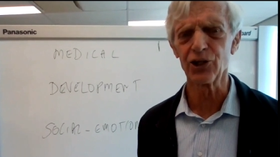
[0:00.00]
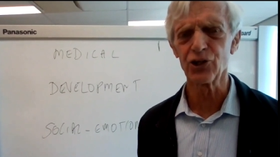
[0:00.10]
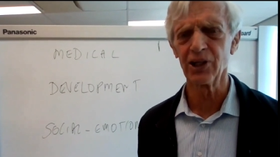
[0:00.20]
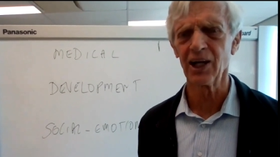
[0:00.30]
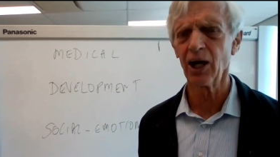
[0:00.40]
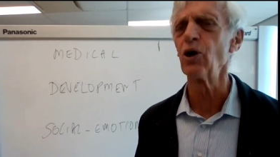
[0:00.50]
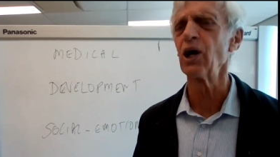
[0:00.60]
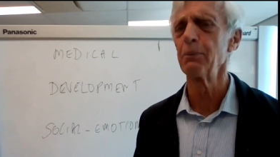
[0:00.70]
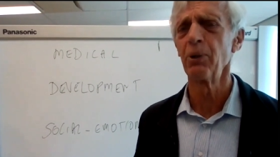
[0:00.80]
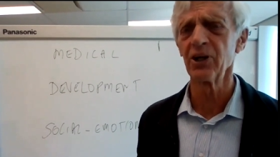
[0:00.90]

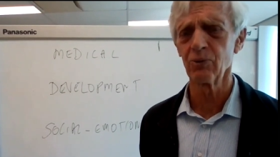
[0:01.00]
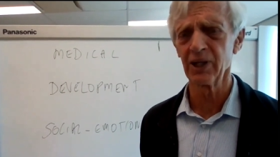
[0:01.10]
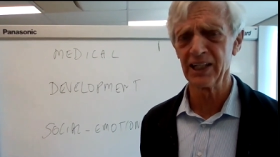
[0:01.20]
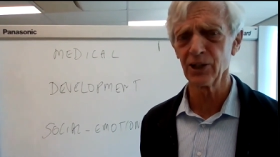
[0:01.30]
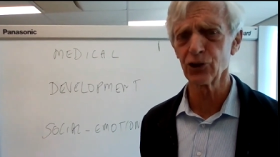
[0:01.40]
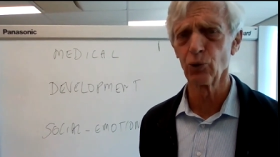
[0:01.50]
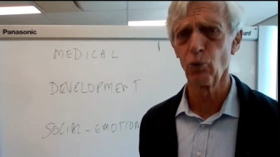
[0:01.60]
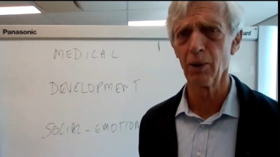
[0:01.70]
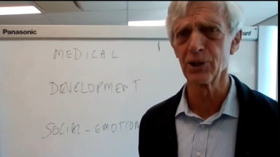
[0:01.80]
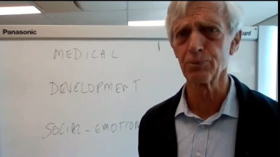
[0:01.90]
ADHD. Oh, and by the way, he
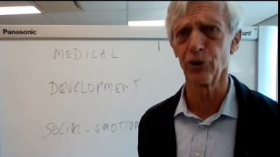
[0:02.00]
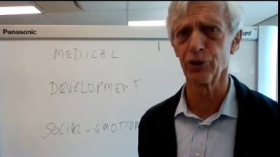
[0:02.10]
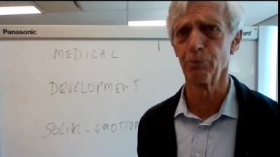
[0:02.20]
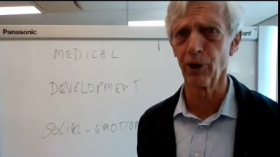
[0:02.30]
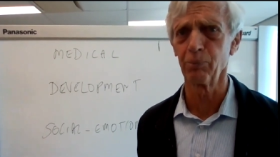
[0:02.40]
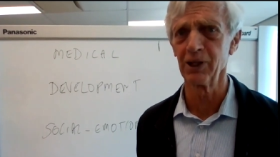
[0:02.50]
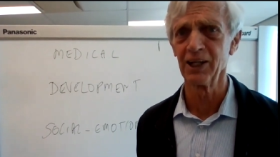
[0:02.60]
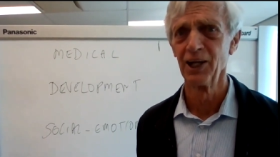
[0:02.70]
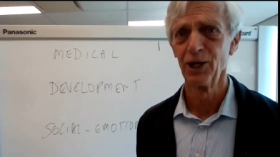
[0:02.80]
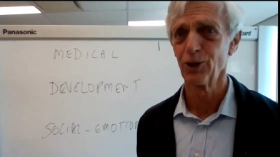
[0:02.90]
doesn't wipe his bottom
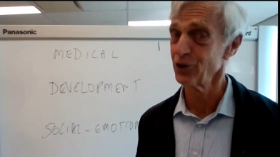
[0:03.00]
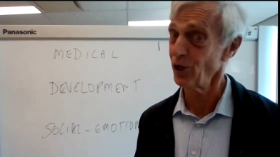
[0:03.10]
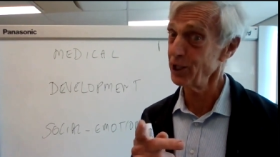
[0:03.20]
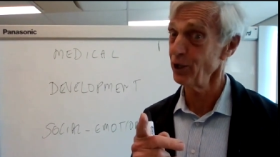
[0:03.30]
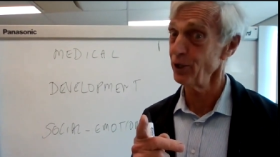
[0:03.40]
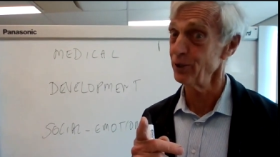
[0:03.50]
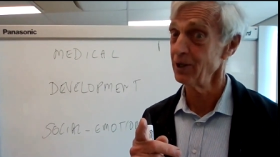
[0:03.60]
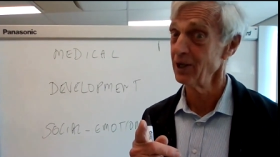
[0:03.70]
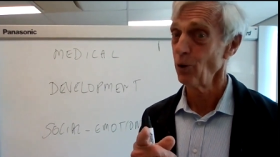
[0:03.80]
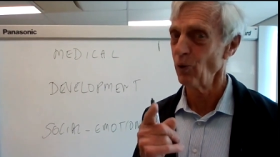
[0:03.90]
properly. Because I
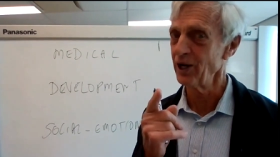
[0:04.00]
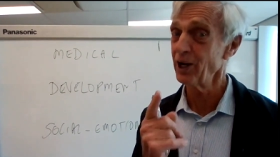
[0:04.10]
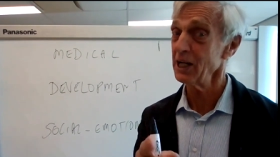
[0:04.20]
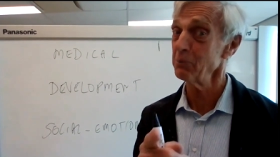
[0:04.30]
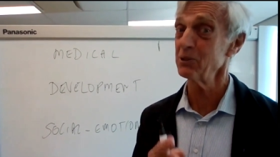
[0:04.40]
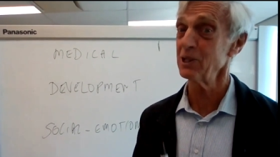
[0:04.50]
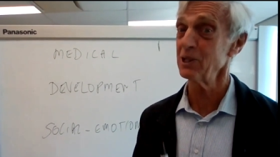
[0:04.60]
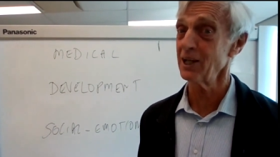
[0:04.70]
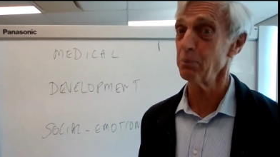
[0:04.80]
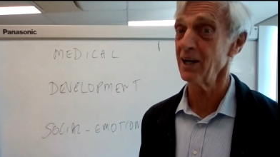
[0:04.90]
know when I
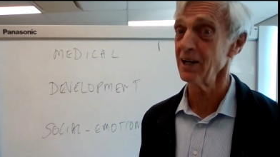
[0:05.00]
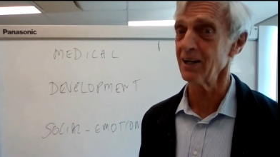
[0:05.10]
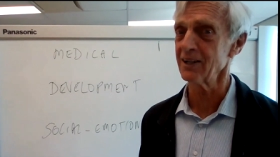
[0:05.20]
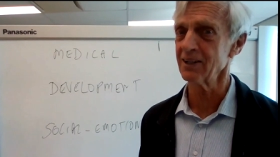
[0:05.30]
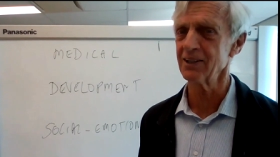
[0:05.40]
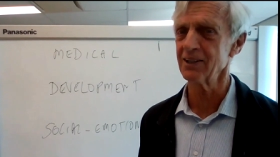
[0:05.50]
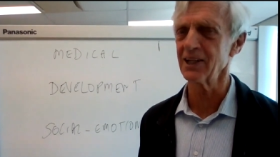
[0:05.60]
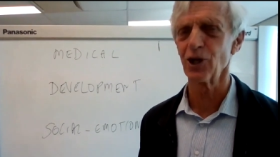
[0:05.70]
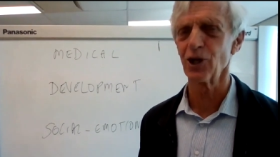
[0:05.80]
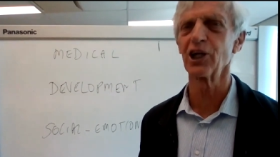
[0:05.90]
empty that bowel out,
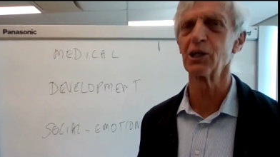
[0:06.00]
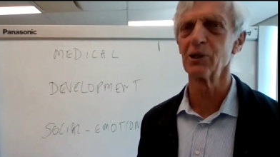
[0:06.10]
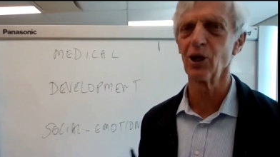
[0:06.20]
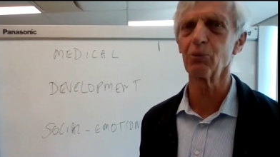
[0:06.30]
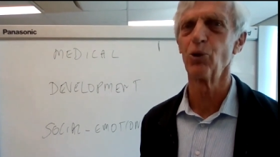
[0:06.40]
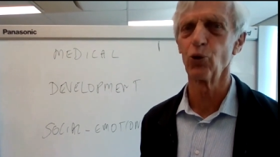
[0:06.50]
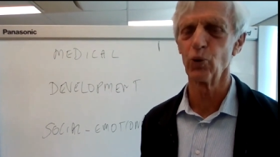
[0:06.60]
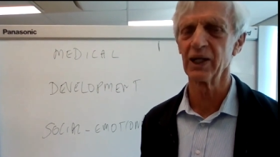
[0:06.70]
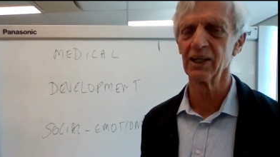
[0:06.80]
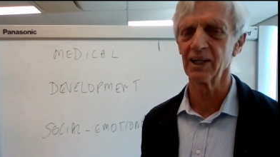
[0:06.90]
that child's going to be a lot
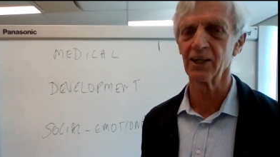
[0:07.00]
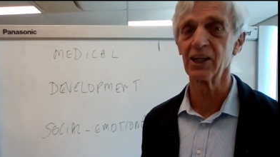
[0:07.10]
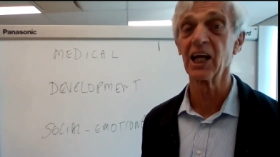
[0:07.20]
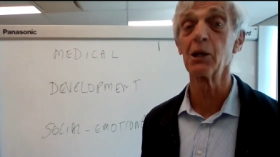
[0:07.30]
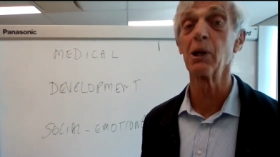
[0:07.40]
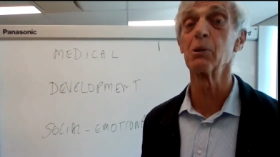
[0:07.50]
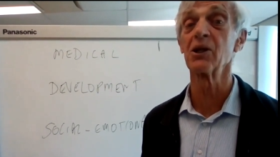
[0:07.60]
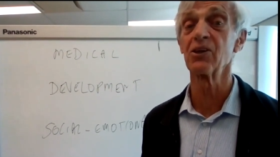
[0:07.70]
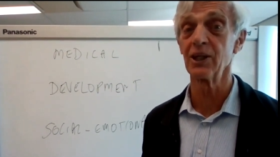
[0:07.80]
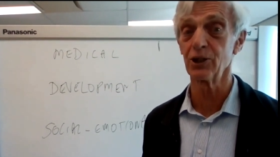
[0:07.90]
more regulated. They're going to
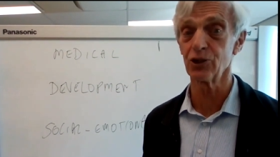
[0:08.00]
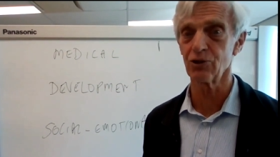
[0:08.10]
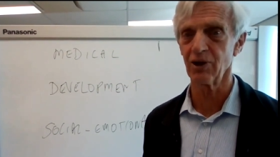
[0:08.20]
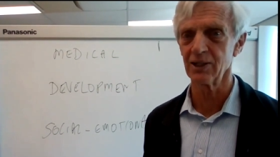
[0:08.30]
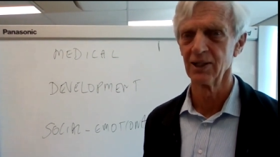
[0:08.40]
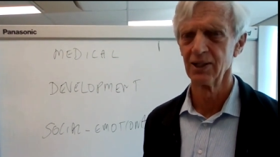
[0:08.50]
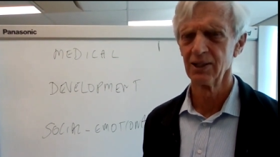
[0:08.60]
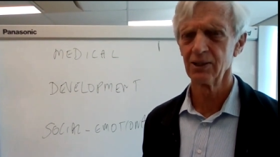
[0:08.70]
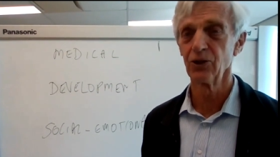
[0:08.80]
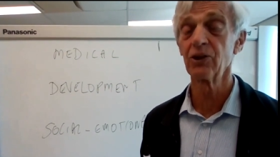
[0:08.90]
be able to think straight,
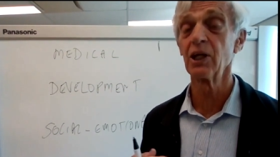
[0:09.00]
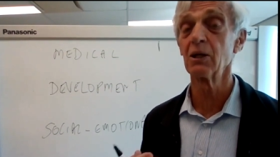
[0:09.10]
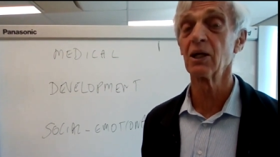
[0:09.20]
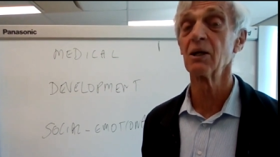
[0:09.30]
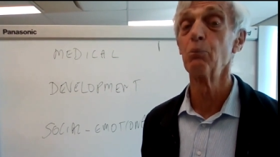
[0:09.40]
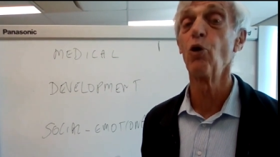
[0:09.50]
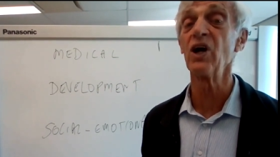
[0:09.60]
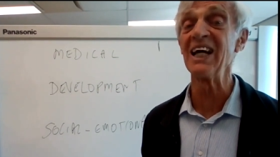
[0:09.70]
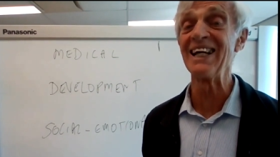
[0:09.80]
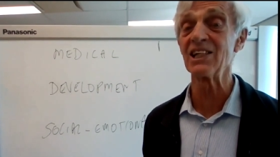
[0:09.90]
to think
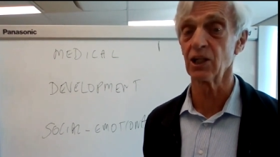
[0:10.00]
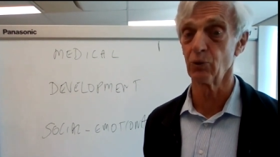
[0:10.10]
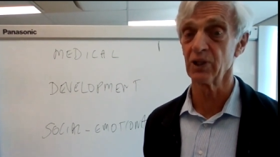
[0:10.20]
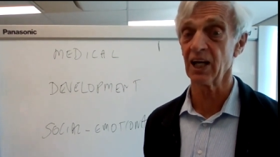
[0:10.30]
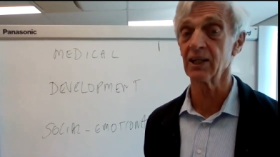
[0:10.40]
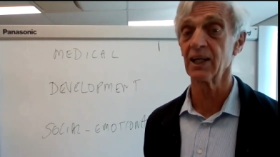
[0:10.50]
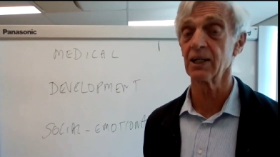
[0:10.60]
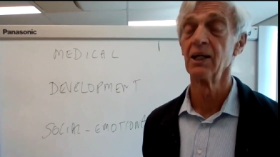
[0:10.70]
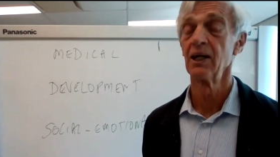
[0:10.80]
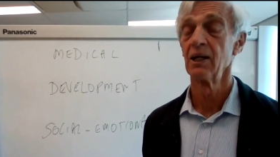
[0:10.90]
more easily without
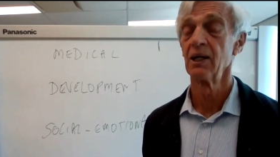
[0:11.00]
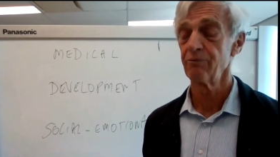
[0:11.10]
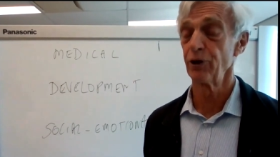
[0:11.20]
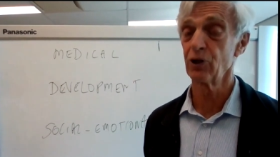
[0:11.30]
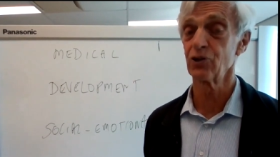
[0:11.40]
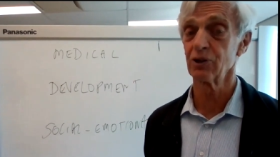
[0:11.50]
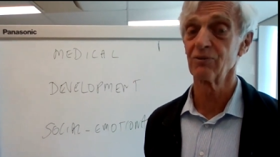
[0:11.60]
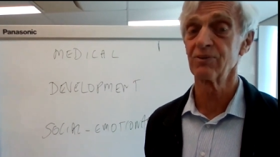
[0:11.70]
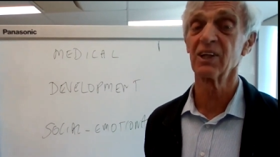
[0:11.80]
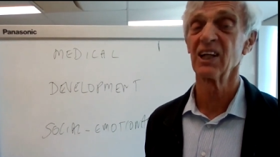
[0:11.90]
that
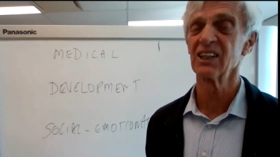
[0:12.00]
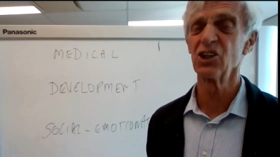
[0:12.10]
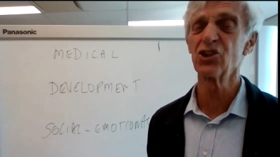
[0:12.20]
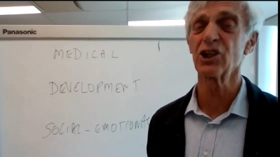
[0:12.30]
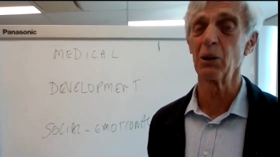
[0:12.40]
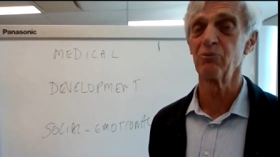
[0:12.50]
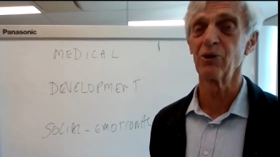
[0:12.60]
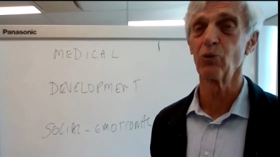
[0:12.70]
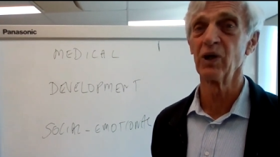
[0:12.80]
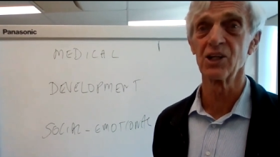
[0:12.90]
focus of
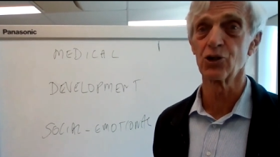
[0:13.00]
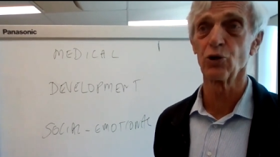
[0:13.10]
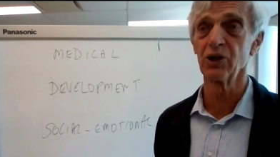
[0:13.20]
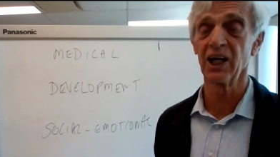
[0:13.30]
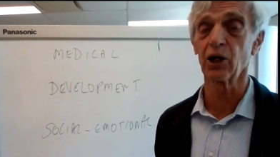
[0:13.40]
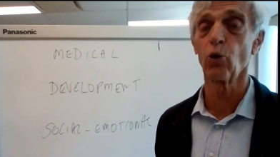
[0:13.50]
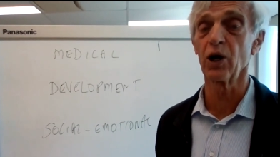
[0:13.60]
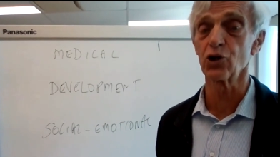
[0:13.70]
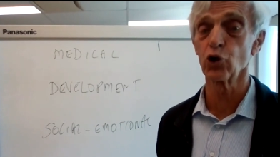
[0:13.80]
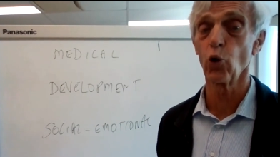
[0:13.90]
discomfort where the children
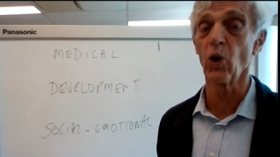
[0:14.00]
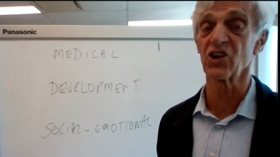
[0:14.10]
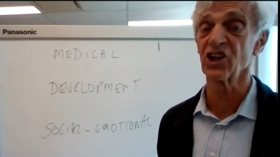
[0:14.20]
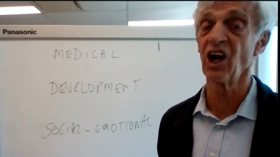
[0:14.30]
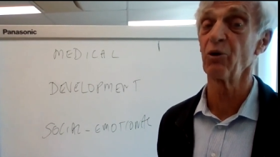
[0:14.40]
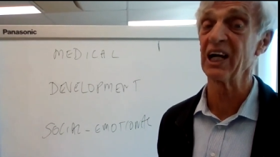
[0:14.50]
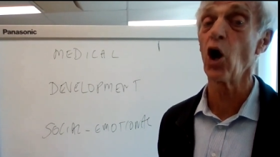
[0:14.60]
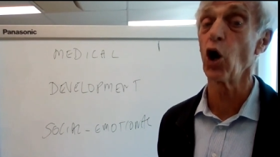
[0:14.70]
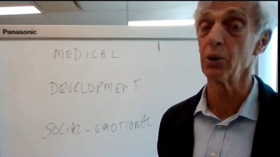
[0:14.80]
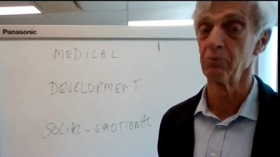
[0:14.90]
aren't quite sure what's
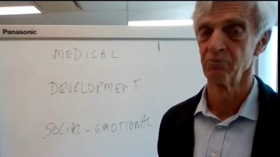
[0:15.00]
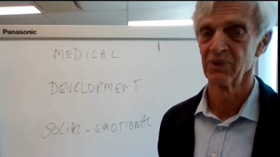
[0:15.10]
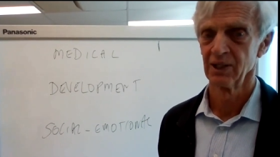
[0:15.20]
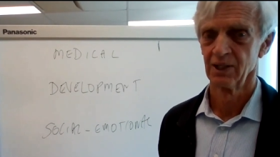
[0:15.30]
going on.